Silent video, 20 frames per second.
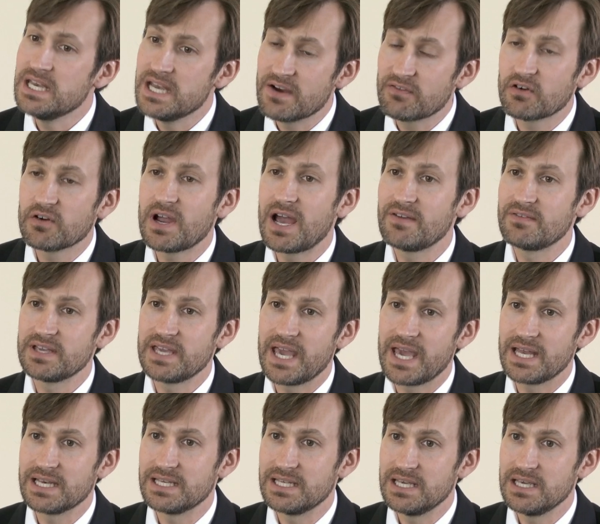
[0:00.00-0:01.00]
Never having
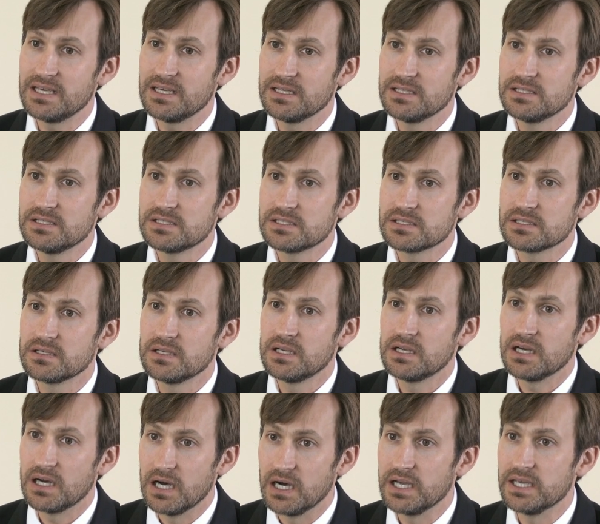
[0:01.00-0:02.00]
had kids
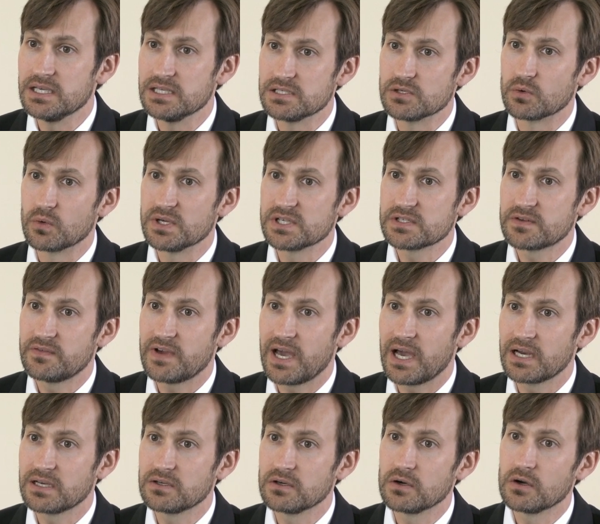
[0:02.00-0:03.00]
uh, is a risk
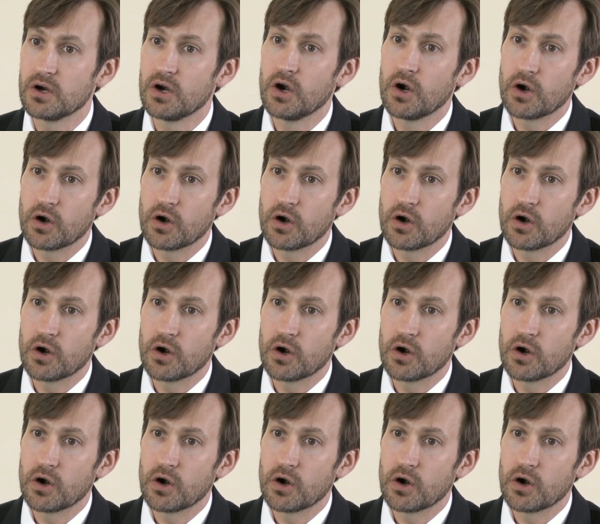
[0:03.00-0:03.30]
factor.